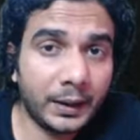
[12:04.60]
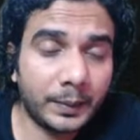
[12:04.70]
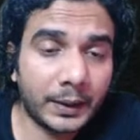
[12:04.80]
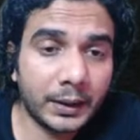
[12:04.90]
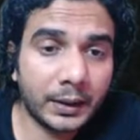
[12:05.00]

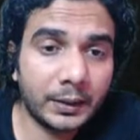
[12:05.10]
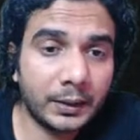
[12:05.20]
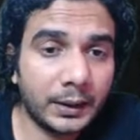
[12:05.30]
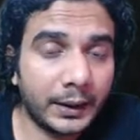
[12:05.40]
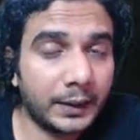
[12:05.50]
part,
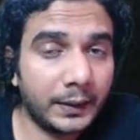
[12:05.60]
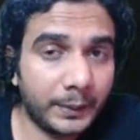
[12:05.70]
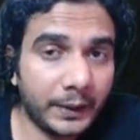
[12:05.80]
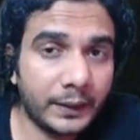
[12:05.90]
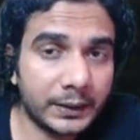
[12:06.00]
like in
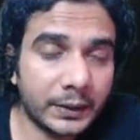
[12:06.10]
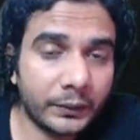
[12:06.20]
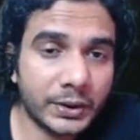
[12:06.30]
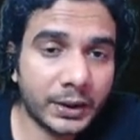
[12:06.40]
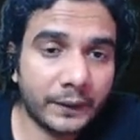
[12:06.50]
previous
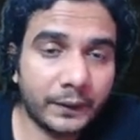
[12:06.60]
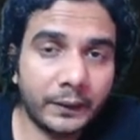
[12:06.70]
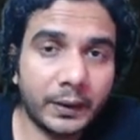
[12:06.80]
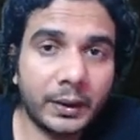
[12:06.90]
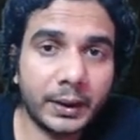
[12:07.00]
equation I have
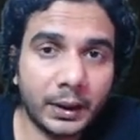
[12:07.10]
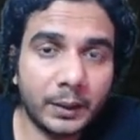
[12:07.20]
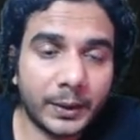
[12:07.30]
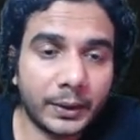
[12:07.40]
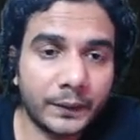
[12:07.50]
given real
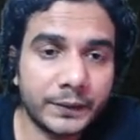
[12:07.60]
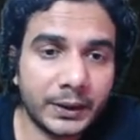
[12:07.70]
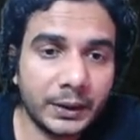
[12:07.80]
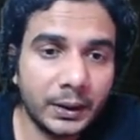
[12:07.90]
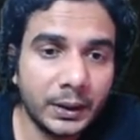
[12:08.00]
part of z,
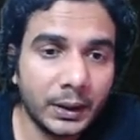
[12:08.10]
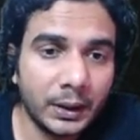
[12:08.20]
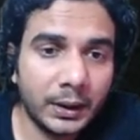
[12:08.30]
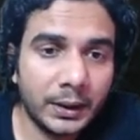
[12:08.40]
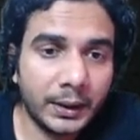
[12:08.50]

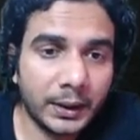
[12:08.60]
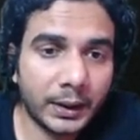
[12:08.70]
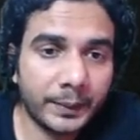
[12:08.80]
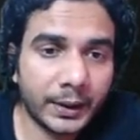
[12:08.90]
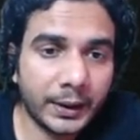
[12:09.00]
here I
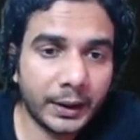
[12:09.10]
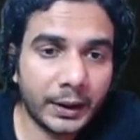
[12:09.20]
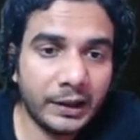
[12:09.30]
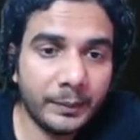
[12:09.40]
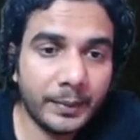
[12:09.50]
am writing
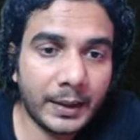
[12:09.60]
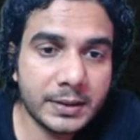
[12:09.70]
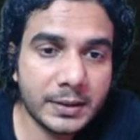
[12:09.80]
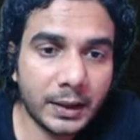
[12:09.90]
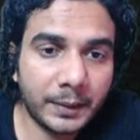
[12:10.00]

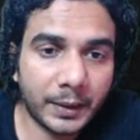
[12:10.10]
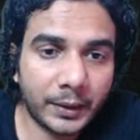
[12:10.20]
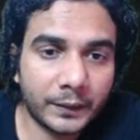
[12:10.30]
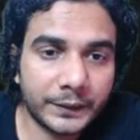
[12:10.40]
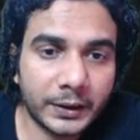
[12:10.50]
imaginary part
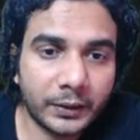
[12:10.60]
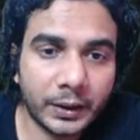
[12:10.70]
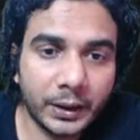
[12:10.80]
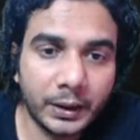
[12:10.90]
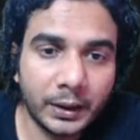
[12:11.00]
of z.
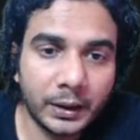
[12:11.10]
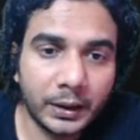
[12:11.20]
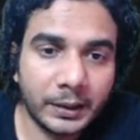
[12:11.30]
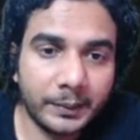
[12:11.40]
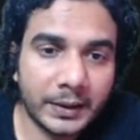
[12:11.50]
Okay,
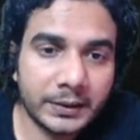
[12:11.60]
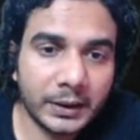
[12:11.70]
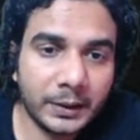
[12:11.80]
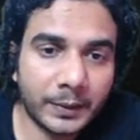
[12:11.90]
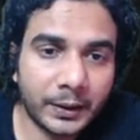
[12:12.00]

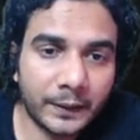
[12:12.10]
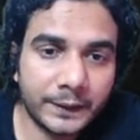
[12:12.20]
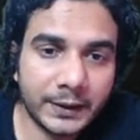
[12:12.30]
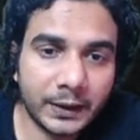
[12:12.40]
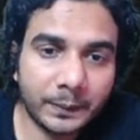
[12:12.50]
imaginary part of
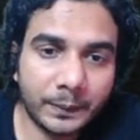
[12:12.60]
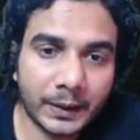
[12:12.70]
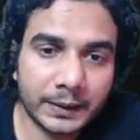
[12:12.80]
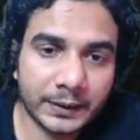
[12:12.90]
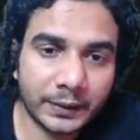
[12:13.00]
z
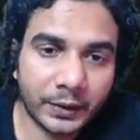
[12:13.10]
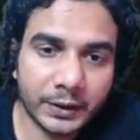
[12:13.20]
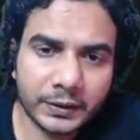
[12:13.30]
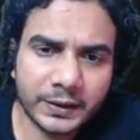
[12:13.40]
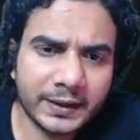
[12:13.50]
plus a. Okay,
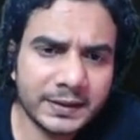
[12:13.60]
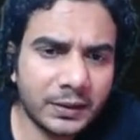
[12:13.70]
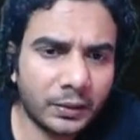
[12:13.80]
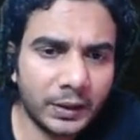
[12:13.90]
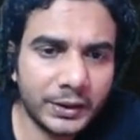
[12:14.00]
so that is the
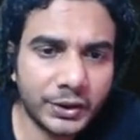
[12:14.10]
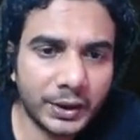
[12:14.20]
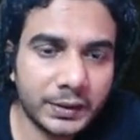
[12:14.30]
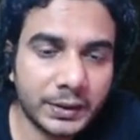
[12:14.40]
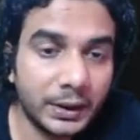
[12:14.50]
only
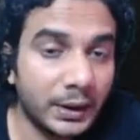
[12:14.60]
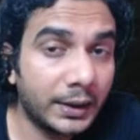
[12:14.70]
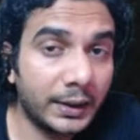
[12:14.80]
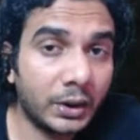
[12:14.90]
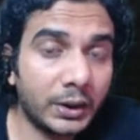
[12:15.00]
change.
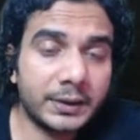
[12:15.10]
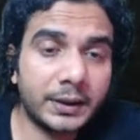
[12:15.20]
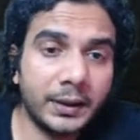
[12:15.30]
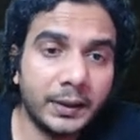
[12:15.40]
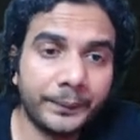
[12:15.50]
Now let's
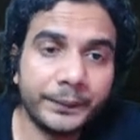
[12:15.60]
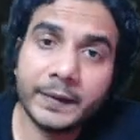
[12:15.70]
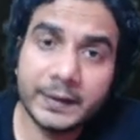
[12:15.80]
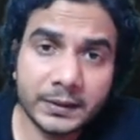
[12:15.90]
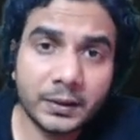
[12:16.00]
see,
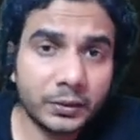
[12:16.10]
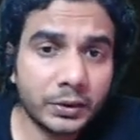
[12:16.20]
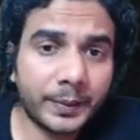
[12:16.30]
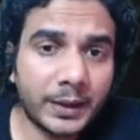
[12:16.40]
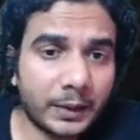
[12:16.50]
this is also
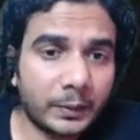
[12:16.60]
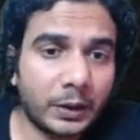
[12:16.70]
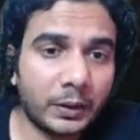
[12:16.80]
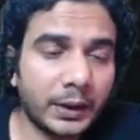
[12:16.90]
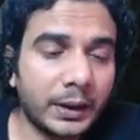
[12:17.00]
a
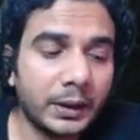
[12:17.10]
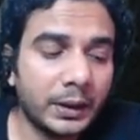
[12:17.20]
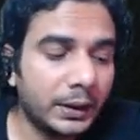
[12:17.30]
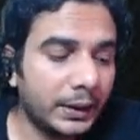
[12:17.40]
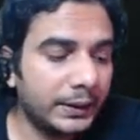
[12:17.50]
parabola. Okay,
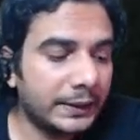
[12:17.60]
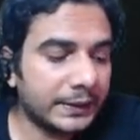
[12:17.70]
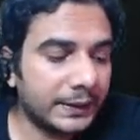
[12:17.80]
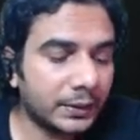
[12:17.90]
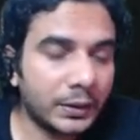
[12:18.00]
in this
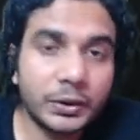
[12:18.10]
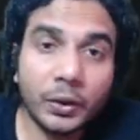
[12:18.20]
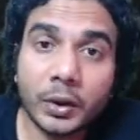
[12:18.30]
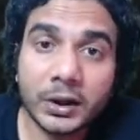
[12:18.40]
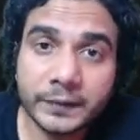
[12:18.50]
case also
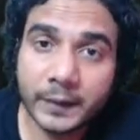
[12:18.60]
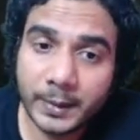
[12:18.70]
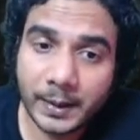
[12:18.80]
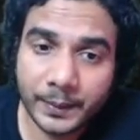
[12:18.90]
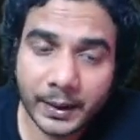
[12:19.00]
locus will
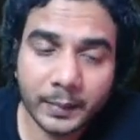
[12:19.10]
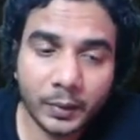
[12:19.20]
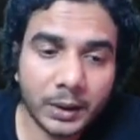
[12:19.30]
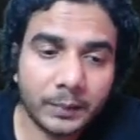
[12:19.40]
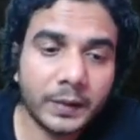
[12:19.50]
be a
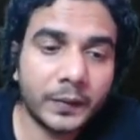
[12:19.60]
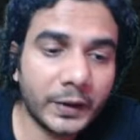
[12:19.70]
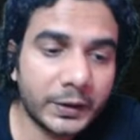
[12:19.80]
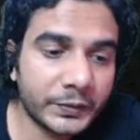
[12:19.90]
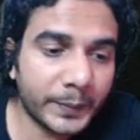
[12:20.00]
parabola, but
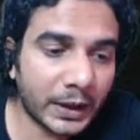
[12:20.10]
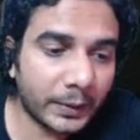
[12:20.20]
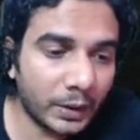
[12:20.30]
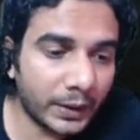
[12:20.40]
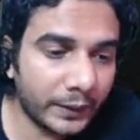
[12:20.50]
which
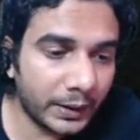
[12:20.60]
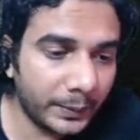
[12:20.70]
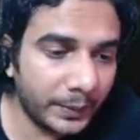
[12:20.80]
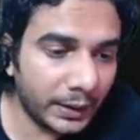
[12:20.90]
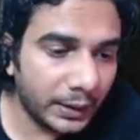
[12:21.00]
parabola will
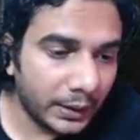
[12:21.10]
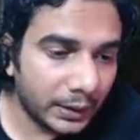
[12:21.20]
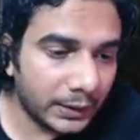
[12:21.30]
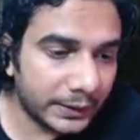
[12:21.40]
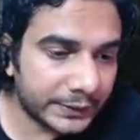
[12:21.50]
it be?
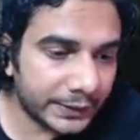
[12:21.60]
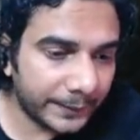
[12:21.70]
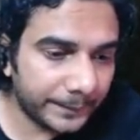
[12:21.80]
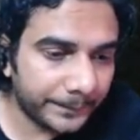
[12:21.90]
Let's see.